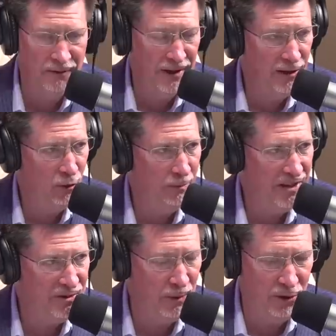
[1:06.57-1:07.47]
find an old
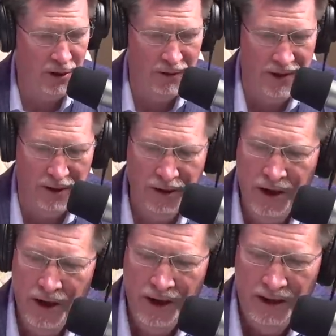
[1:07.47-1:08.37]
baseball card there.
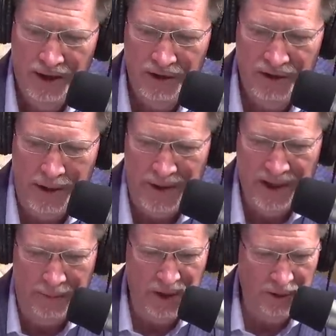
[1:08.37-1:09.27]
Uh, Jamie
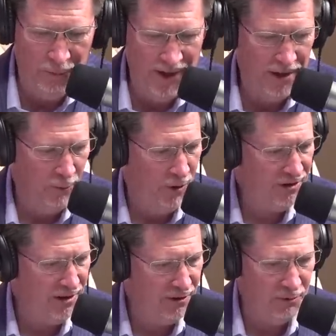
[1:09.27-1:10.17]
Dimon on the weekend
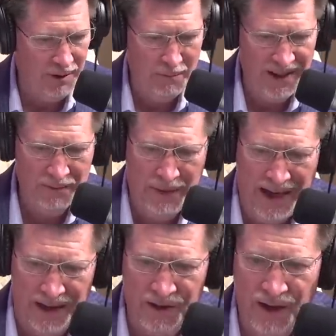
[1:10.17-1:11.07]
walks down the street and buys
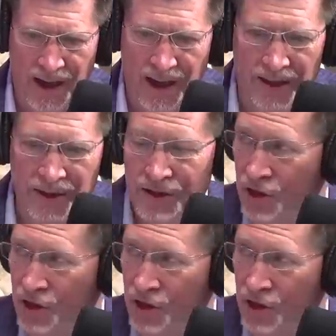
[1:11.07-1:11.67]
banks. And this is